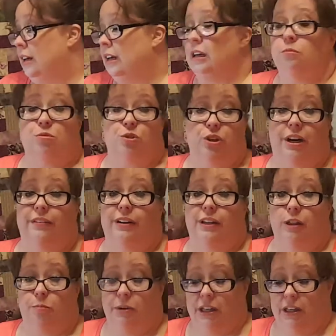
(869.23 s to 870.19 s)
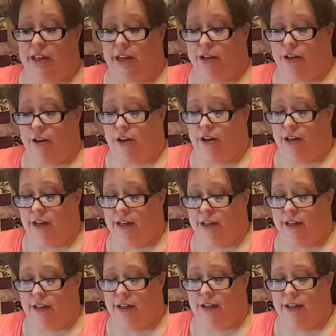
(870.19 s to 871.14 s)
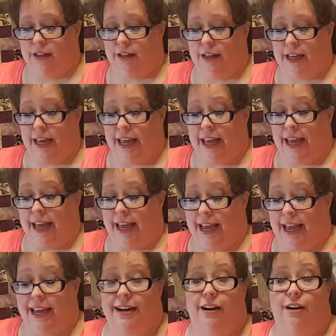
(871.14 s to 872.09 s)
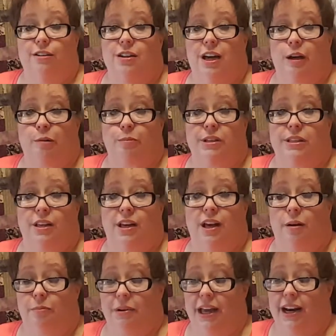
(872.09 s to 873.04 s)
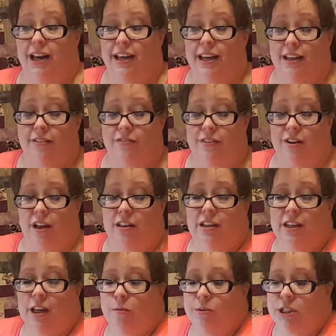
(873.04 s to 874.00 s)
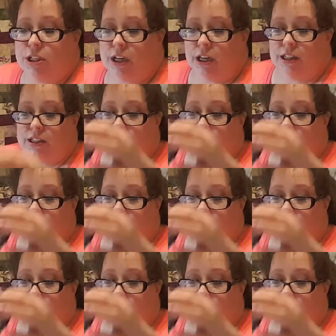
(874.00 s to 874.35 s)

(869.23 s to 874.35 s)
I'm striving to be like her. And our time is up. And I have got, look how much I got